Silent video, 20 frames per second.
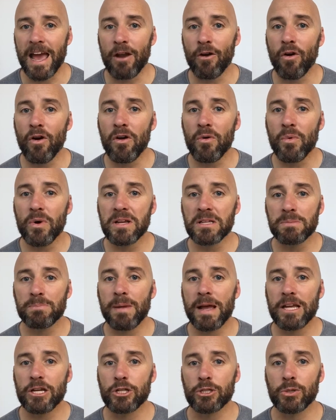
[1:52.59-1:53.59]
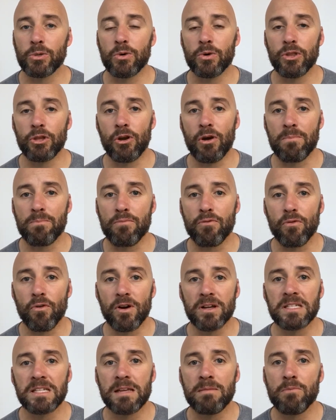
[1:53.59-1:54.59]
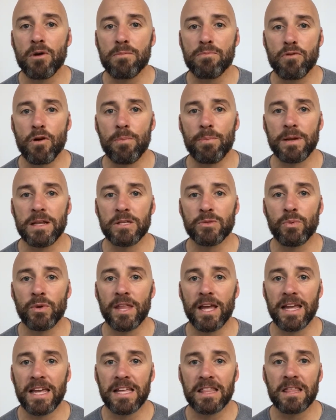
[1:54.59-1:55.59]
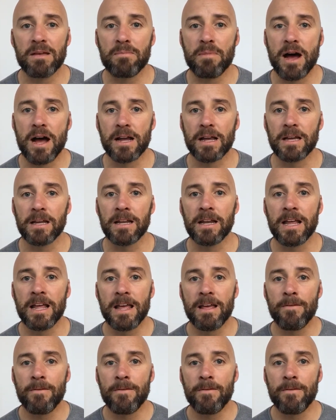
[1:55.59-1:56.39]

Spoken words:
and I always make sure that I'm pricing my properties when they hit the market